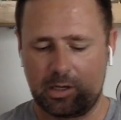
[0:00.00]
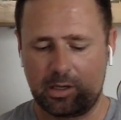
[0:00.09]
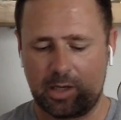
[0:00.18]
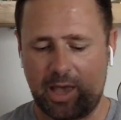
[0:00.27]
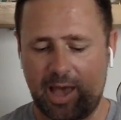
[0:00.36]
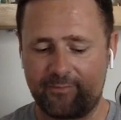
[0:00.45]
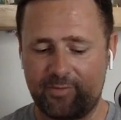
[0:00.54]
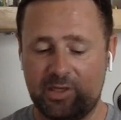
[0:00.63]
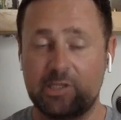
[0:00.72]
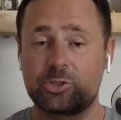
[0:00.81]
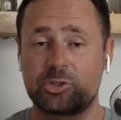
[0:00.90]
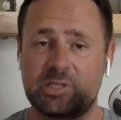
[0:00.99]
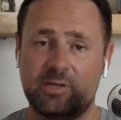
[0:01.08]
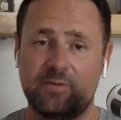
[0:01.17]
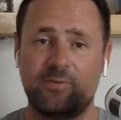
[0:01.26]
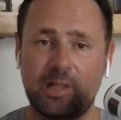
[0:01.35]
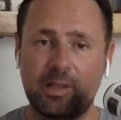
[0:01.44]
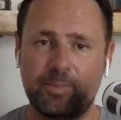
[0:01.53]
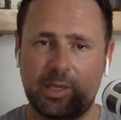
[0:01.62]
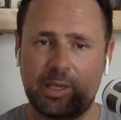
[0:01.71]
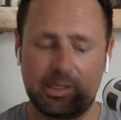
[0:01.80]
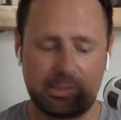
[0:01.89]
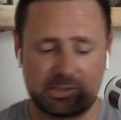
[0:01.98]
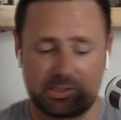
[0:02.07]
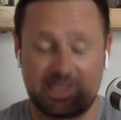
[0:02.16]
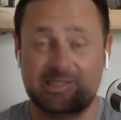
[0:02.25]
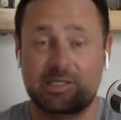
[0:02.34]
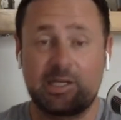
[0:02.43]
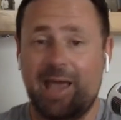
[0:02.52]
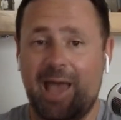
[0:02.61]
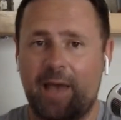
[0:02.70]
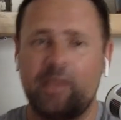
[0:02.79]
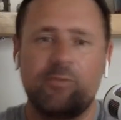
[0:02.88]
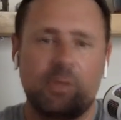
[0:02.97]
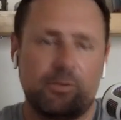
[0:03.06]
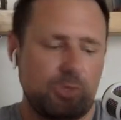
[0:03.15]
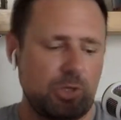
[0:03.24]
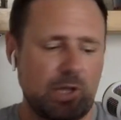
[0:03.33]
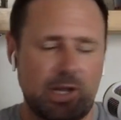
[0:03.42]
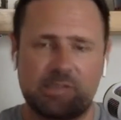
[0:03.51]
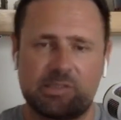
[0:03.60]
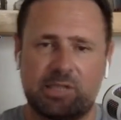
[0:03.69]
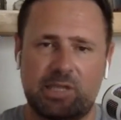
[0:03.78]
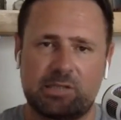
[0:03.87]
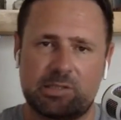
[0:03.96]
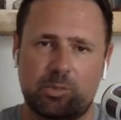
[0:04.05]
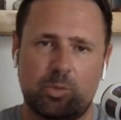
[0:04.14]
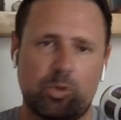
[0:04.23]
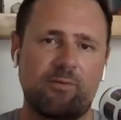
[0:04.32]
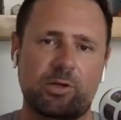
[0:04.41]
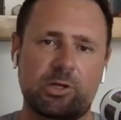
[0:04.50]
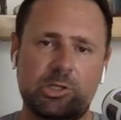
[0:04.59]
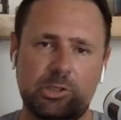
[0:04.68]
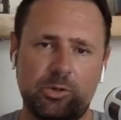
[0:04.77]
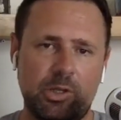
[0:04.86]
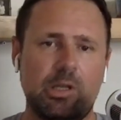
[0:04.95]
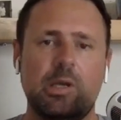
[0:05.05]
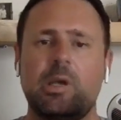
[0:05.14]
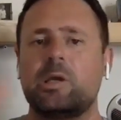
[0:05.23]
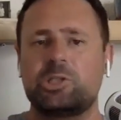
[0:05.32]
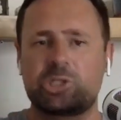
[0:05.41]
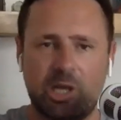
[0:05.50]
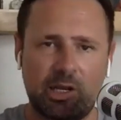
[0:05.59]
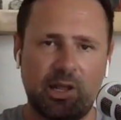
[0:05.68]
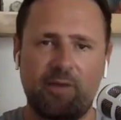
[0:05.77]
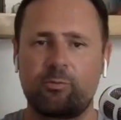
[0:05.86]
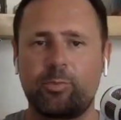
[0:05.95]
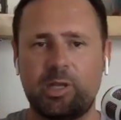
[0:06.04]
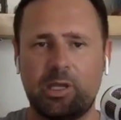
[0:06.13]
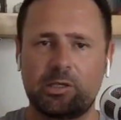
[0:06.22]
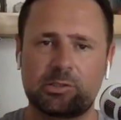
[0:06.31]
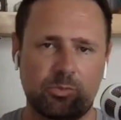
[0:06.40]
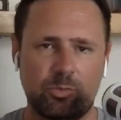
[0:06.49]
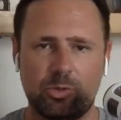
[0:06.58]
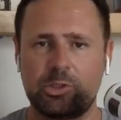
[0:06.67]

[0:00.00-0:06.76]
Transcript: have an interest in developing it. It's going to have, even if the United States said we're never going to do it, China, everybody else would.